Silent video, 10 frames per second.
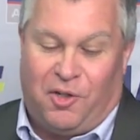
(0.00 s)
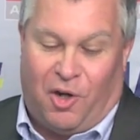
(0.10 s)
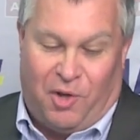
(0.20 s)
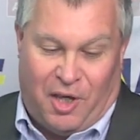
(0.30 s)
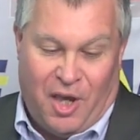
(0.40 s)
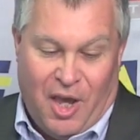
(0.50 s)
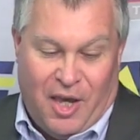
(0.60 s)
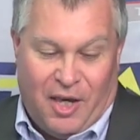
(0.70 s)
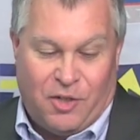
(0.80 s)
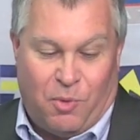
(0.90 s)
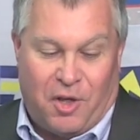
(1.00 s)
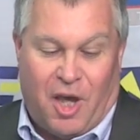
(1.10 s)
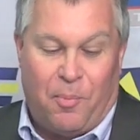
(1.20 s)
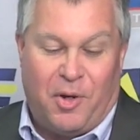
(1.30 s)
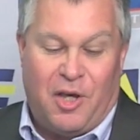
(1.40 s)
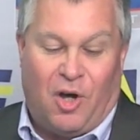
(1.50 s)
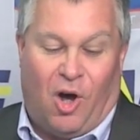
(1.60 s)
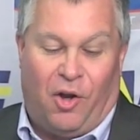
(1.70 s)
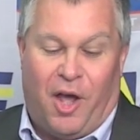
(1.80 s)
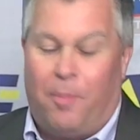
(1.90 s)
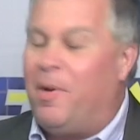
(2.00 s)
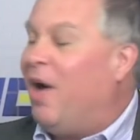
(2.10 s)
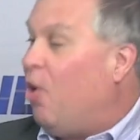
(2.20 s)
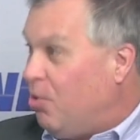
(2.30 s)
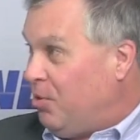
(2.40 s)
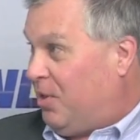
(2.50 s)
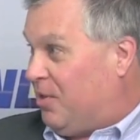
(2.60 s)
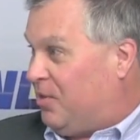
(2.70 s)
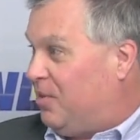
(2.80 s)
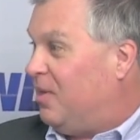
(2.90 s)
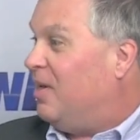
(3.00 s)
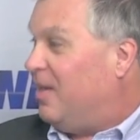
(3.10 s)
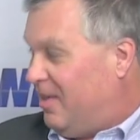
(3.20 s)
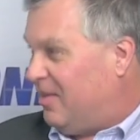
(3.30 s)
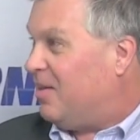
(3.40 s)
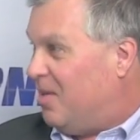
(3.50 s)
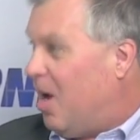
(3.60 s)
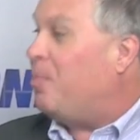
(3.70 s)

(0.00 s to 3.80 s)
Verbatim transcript: And Tony is with a company called Apero. Is, Appareo.